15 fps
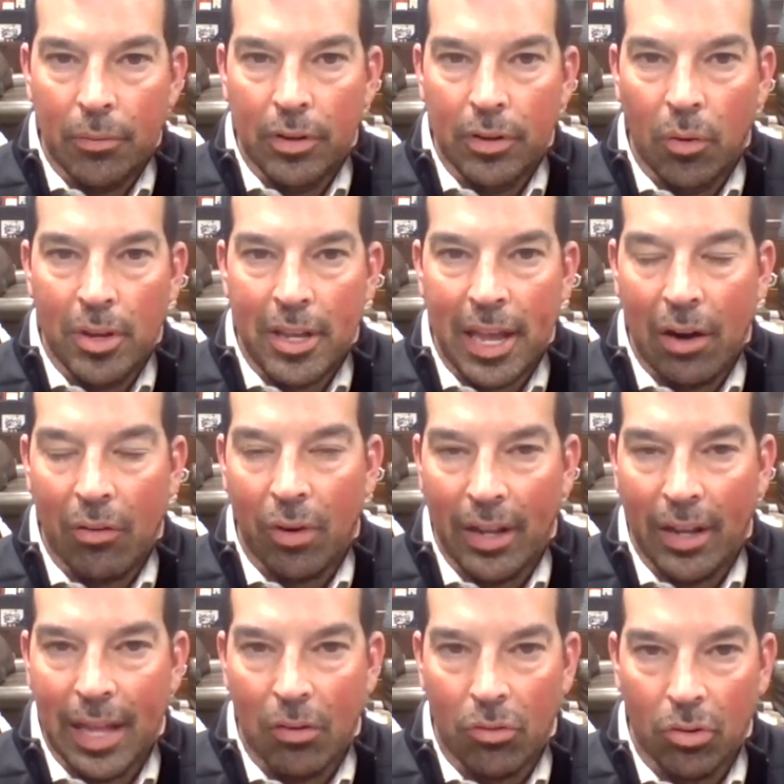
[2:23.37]
you know, we can't
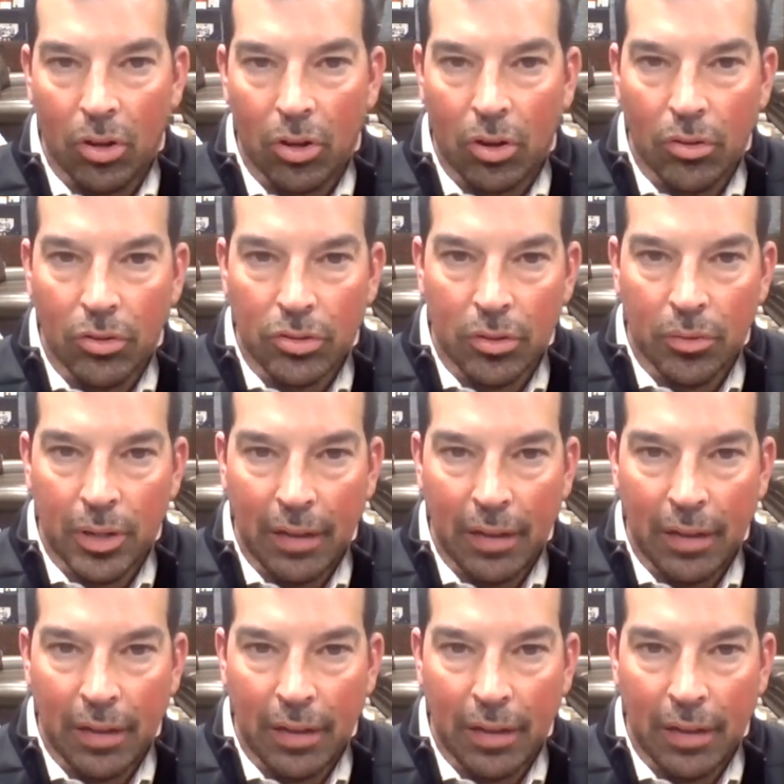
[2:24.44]
ride that roller coaster.